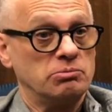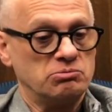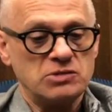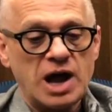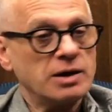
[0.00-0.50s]

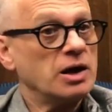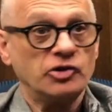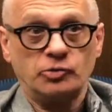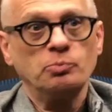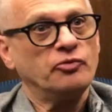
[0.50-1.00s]
not
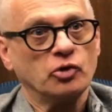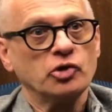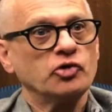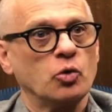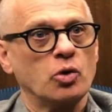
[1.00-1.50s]
as full a
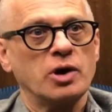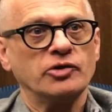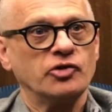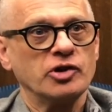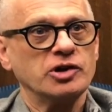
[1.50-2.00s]
score
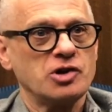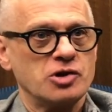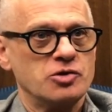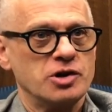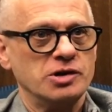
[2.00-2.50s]
as the
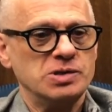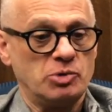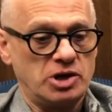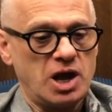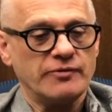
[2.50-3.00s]
conductor does,
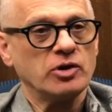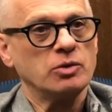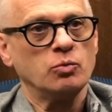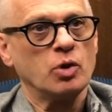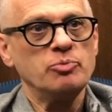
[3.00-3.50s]
but they have a
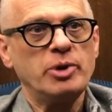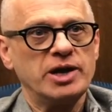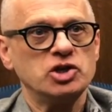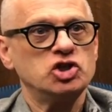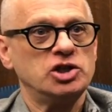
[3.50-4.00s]

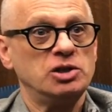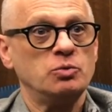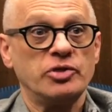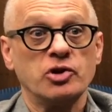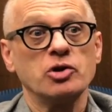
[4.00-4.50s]
one-page sheet
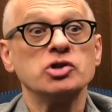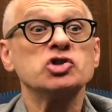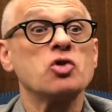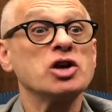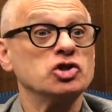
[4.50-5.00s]
with their
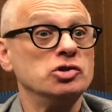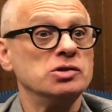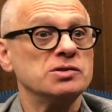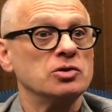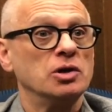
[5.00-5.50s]

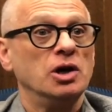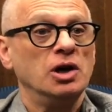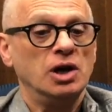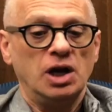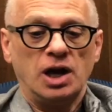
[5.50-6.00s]
instructions,
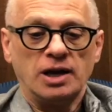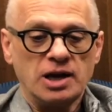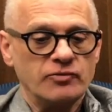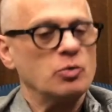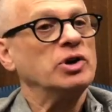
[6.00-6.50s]
and
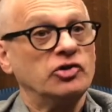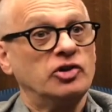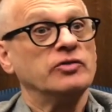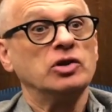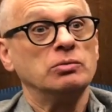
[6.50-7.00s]
everyone is
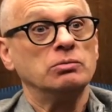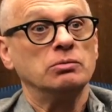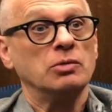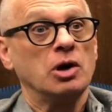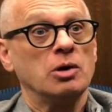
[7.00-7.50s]
given
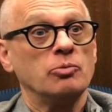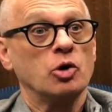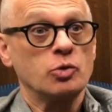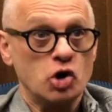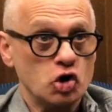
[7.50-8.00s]
a
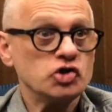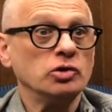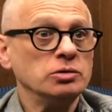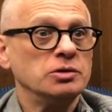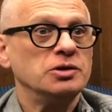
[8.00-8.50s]

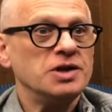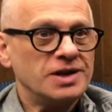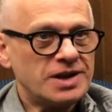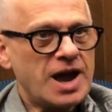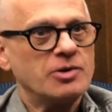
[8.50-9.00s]
rehearsal
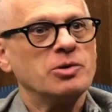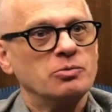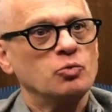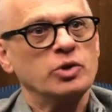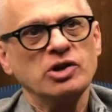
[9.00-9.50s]
in how to
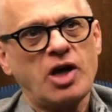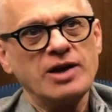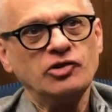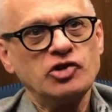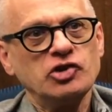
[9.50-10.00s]

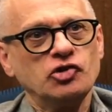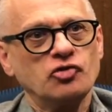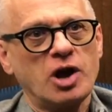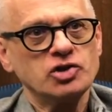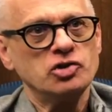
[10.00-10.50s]
realize the
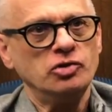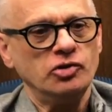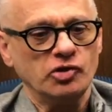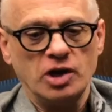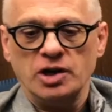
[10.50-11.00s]

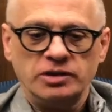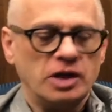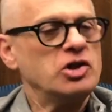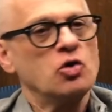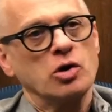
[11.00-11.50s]
instructions.
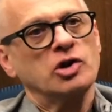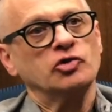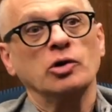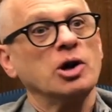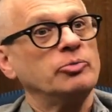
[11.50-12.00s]
Then the
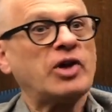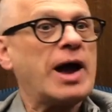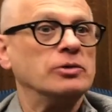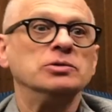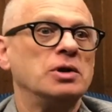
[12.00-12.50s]
orchestra comes
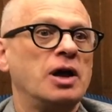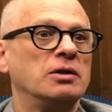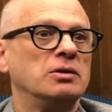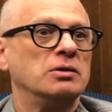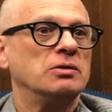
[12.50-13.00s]
out
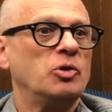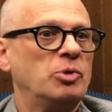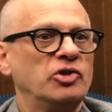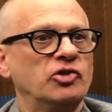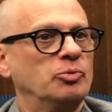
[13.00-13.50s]
and the
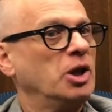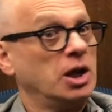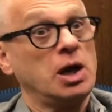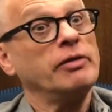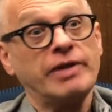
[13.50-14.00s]
piece is
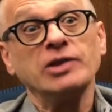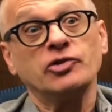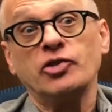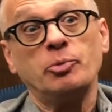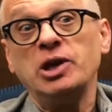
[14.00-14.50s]
played, and
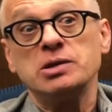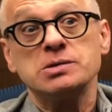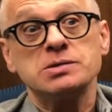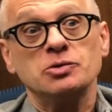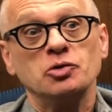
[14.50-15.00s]
that's the
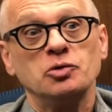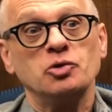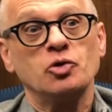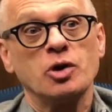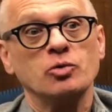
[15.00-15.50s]
piece,
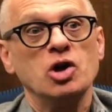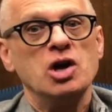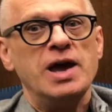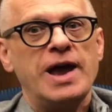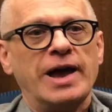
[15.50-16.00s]
you know.
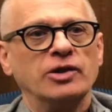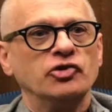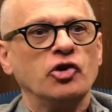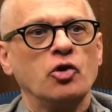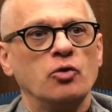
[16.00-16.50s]
And
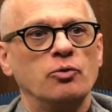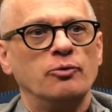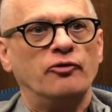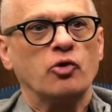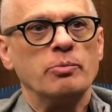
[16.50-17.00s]
so
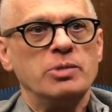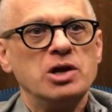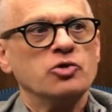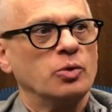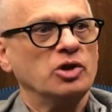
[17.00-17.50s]
for me,
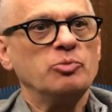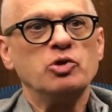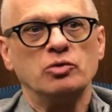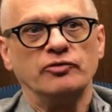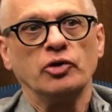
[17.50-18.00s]
the really
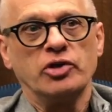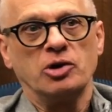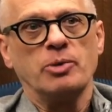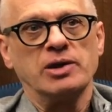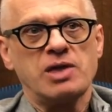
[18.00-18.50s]
beautiful thing
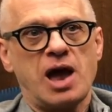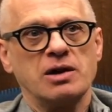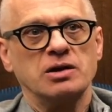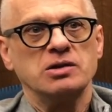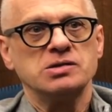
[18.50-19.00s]
about that
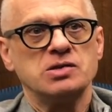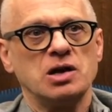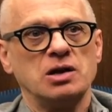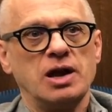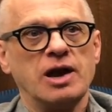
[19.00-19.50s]
is
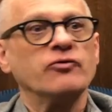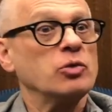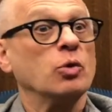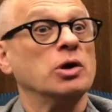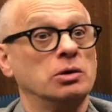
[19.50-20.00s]
that
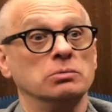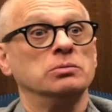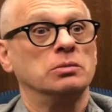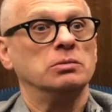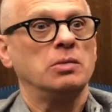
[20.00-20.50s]
everyone
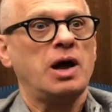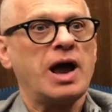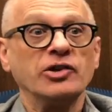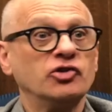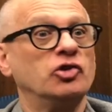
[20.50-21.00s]

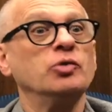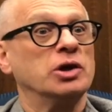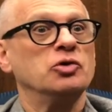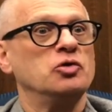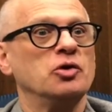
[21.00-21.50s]
has to do it.
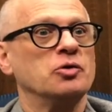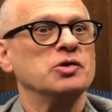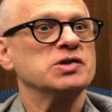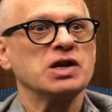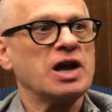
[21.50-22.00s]
You know,
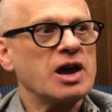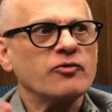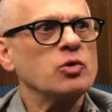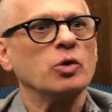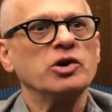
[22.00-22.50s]
it's like
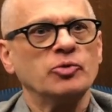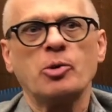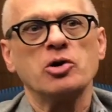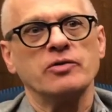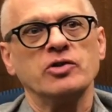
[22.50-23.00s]
everyone is
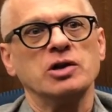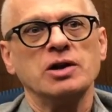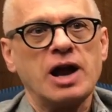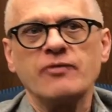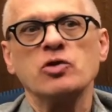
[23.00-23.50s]
part of it.
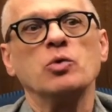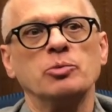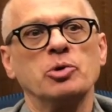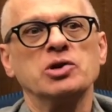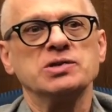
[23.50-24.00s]

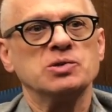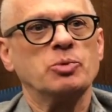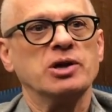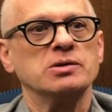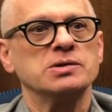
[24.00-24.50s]
Everyone
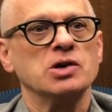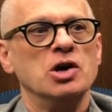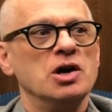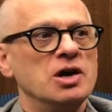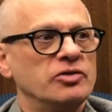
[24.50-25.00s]
participates.
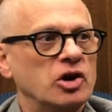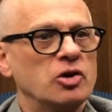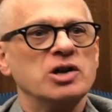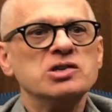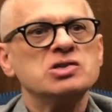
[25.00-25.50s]
Mm-hmm. There
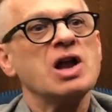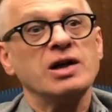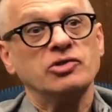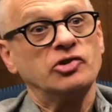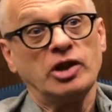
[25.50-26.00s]
is
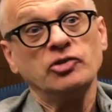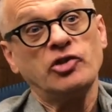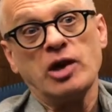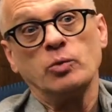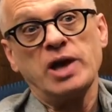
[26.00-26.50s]
not the sense
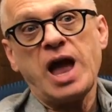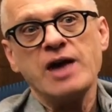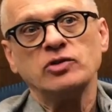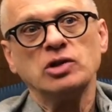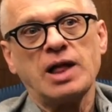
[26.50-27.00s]
that we
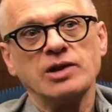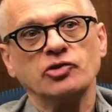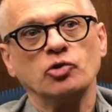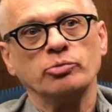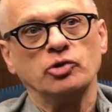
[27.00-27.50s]
have in
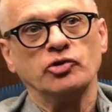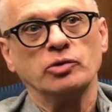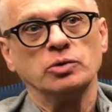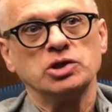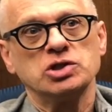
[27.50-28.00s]
classical music,
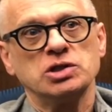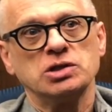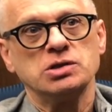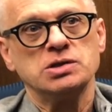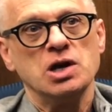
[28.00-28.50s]
which
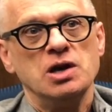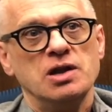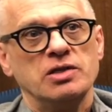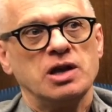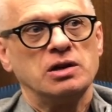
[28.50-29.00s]
is
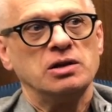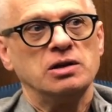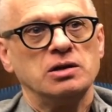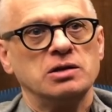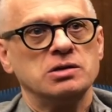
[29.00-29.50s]
that
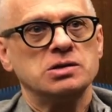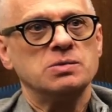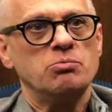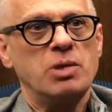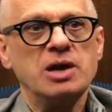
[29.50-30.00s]
it
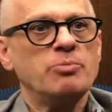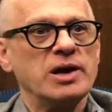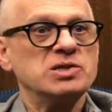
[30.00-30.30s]
is made by